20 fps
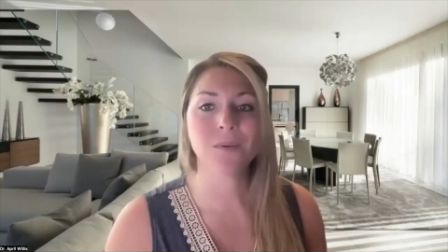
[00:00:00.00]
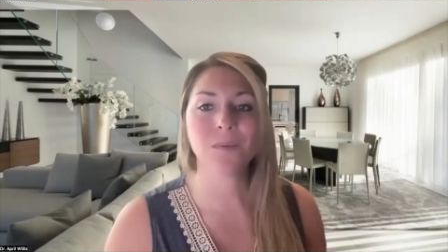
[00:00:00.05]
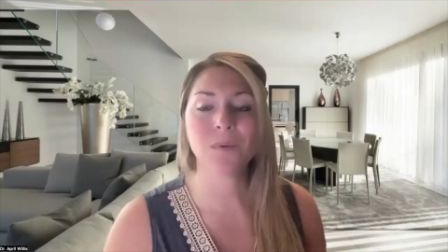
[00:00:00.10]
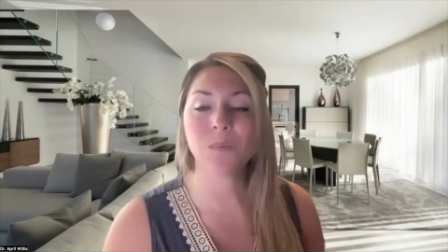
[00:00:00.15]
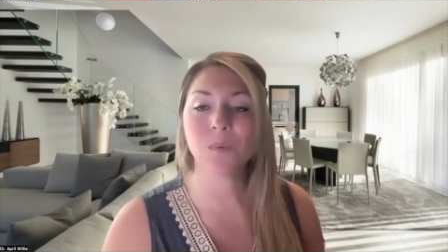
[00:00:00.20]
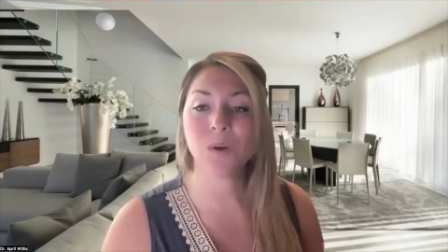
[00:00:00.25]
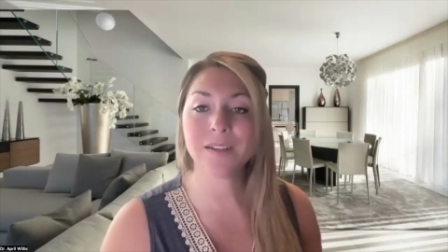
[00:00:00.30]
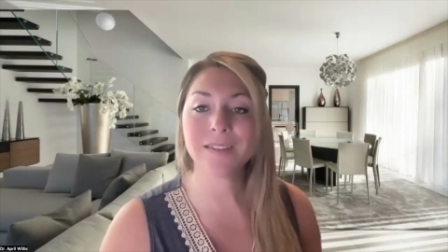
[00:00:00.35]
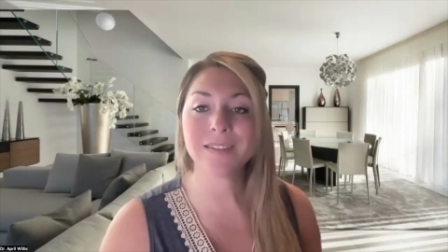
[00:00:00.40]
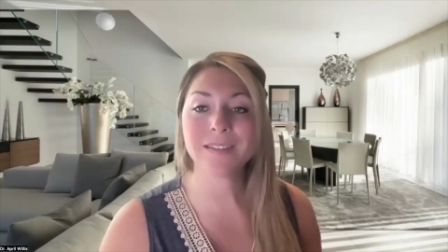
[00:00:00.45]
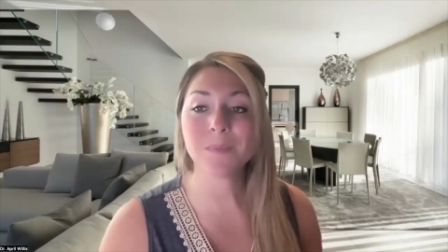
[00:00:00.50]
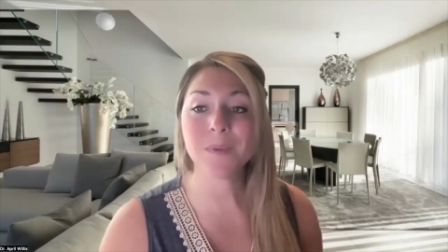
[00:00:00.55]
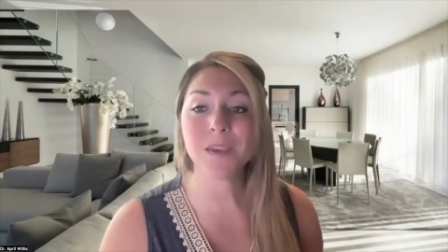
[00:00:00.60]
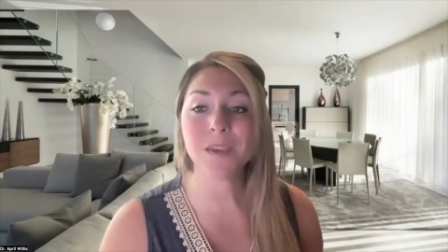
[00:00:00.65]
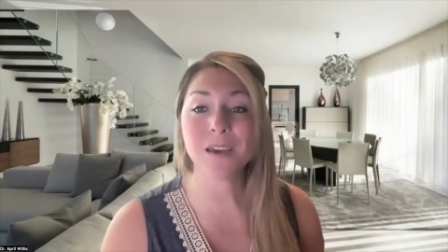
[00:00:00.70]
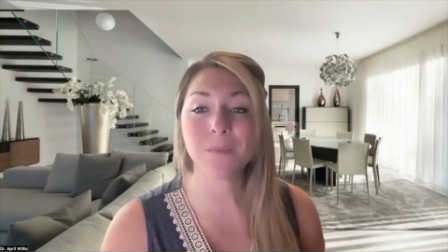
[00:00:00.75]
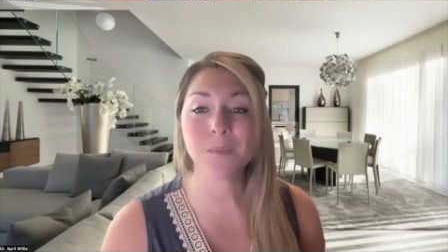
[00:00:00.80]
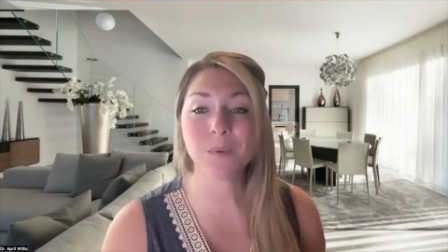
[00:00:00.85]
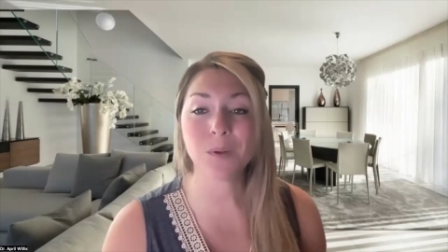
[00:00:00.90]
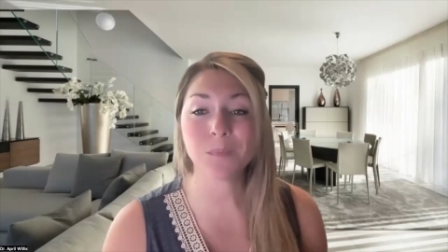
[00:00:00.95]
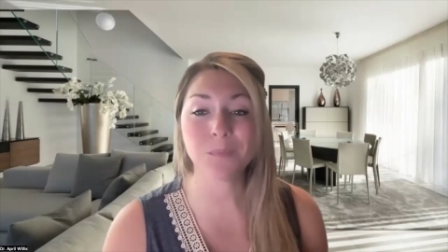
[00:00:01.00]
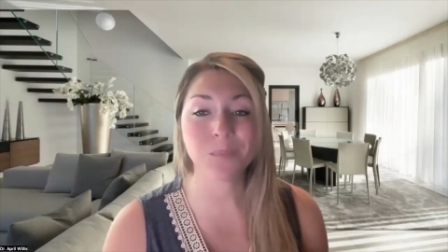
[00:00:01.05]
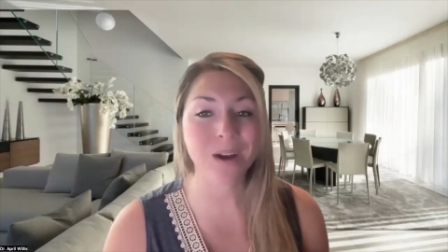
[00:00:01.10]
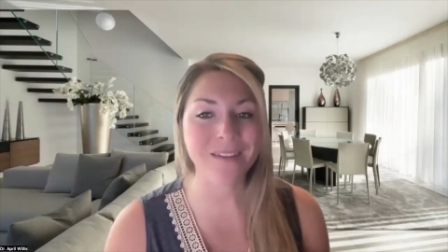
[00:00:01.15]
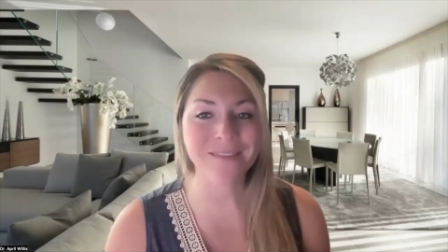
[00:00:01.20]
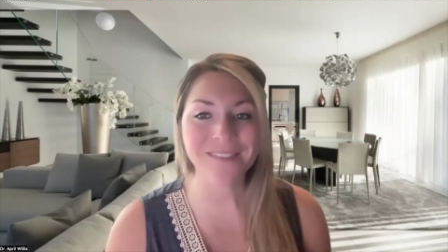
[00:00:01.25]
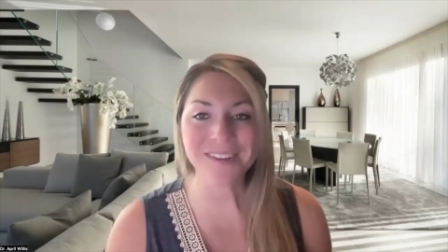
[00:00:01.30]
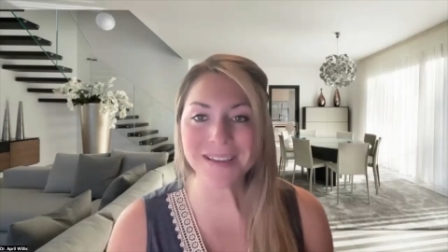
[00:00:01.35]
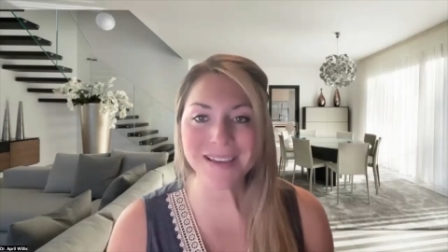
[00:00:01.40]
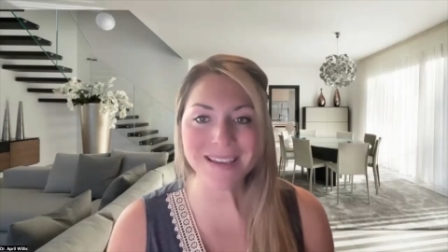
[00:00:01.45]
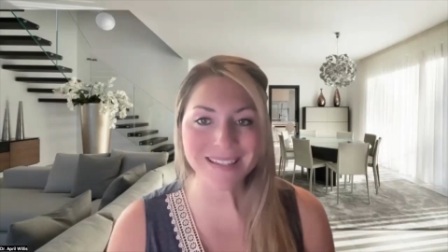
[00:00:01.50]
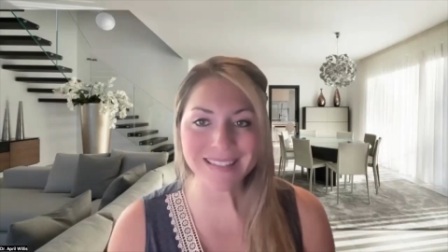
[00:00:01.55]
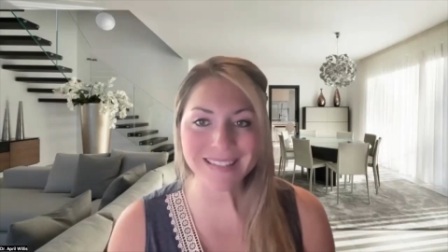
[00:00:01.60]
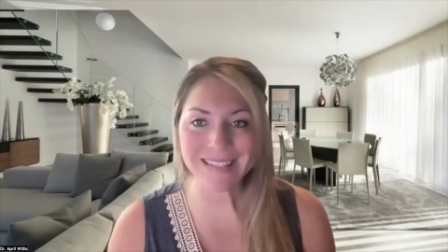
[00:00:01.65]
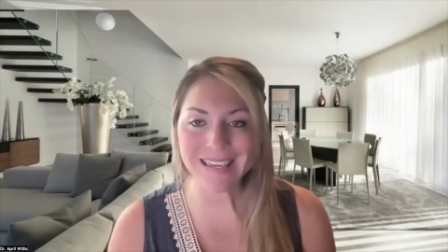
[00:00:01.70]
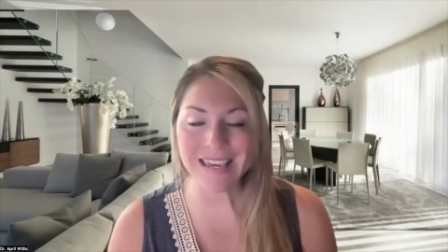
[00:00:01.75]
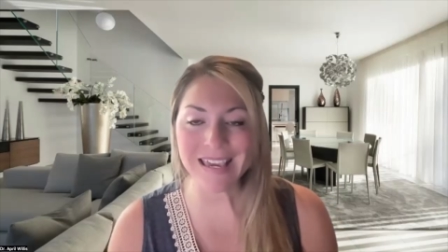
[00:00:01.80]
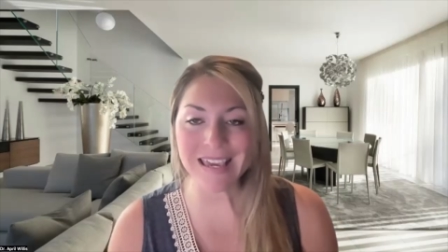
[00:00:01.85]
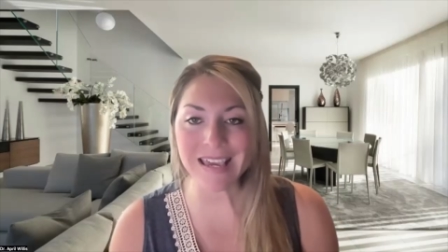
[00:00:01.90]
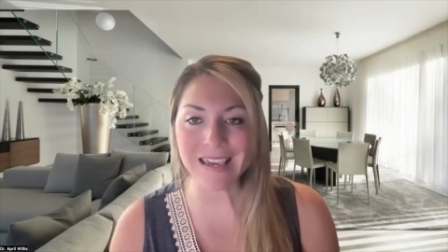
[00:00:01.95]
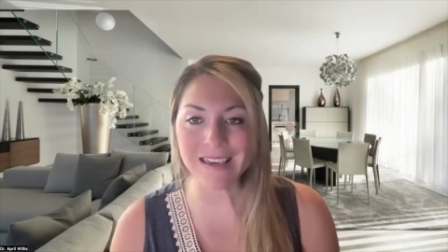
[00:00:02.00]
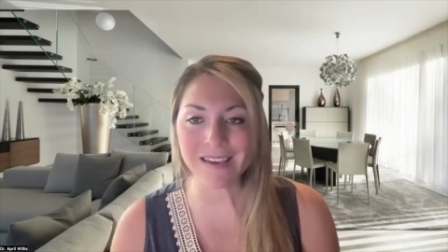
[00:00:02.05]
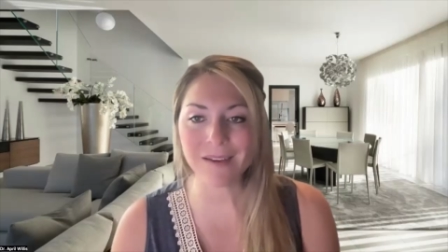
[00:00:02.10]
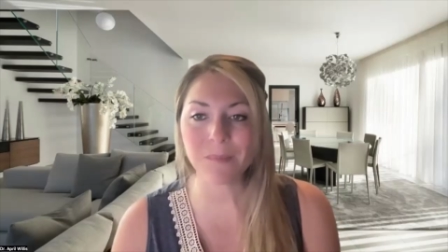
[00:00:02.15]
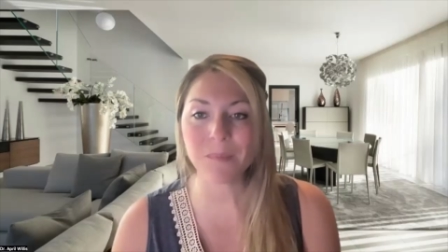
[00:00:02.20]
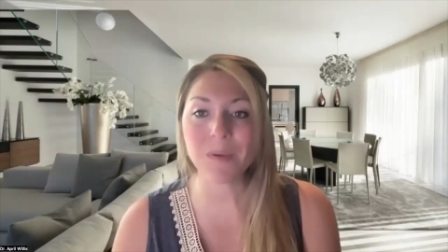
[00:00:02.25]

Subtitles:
We want to be able, brevity is key.